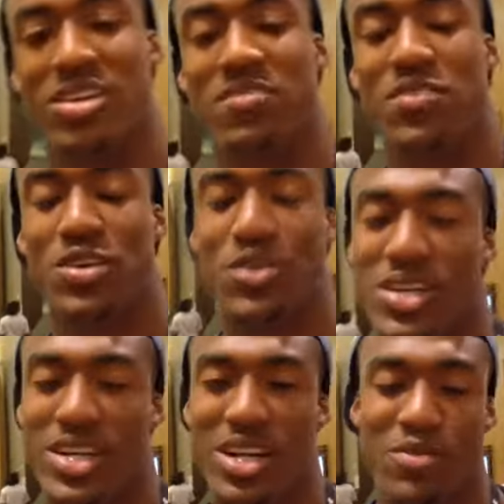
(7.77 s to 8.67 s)
It feels
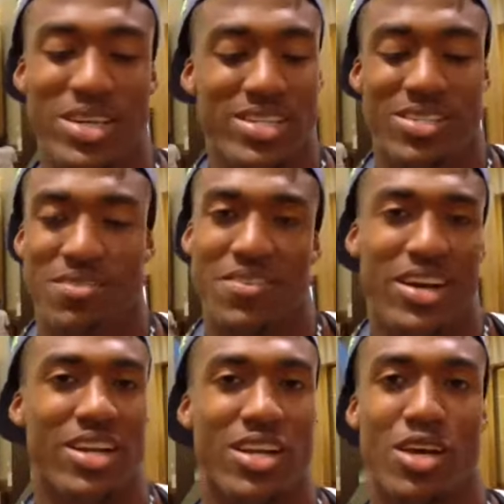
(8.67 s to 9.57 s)
good. I mean, just the
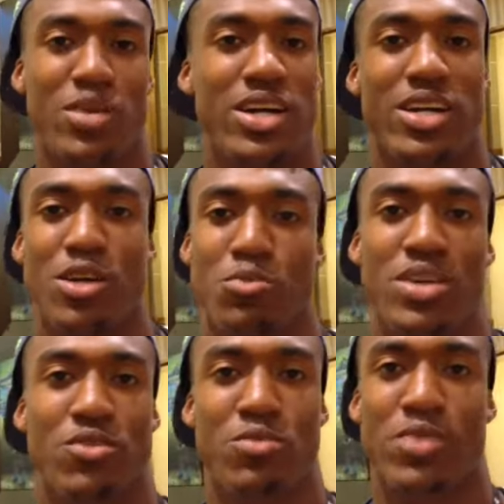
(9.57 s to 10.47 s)
fact to come out here and
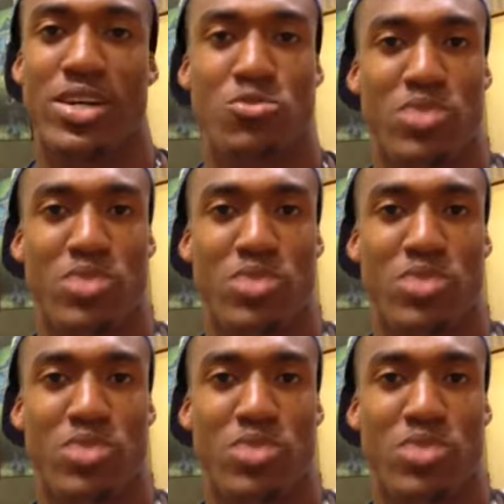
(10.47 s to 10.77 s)
compete with the best